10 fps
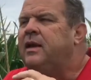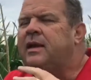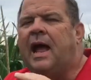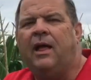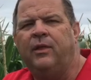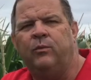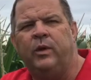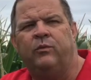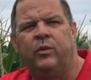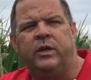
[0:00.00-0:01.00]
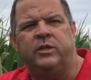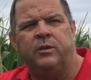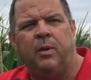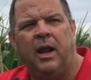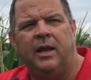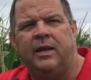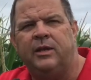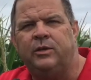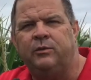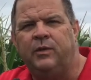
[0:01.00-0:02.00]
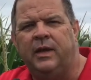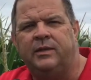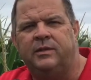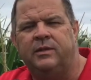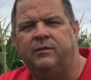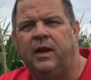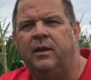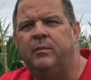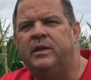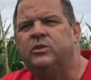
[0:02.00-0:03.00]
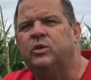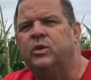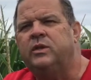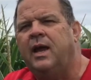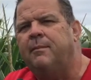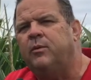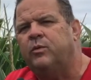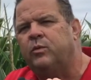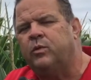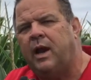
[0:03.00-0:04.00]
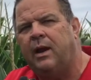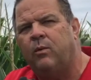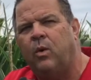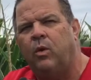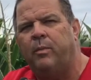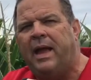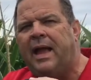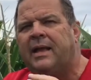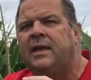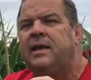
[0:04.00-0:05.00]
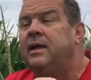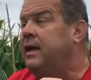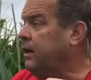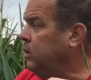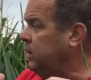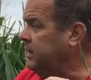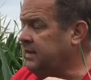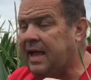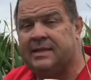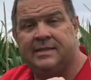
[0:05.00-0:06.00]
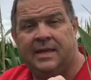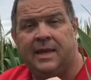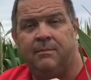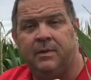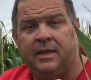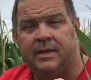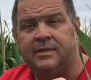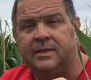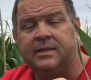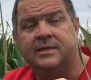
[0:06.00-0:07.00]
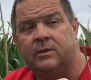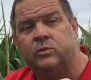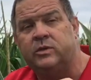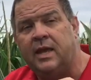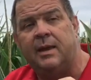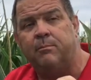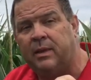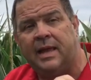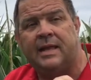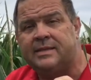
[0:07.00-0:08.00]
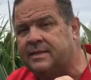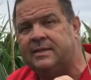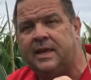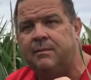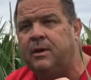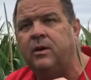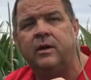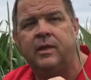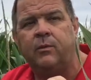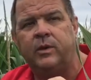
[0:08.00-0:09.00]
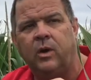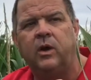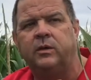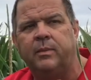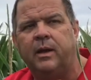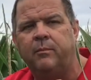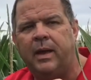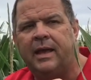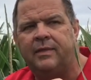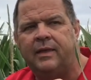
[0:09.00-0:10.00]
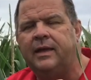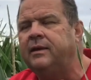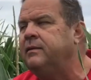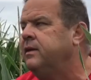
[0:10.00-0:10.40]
Now that we've reached the pollination phase of development, it's a good time to kind of roll back and look at that same instance, those same plants, the same area that we talked about back then.